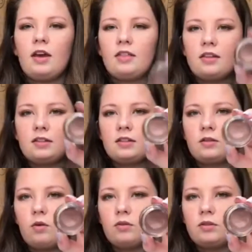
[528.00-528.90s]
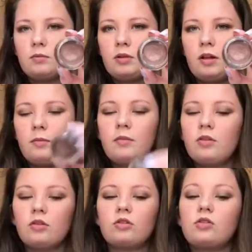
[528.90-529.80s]
And this is Golden Plum.
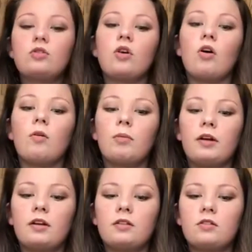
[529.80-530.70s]
They're so pretty.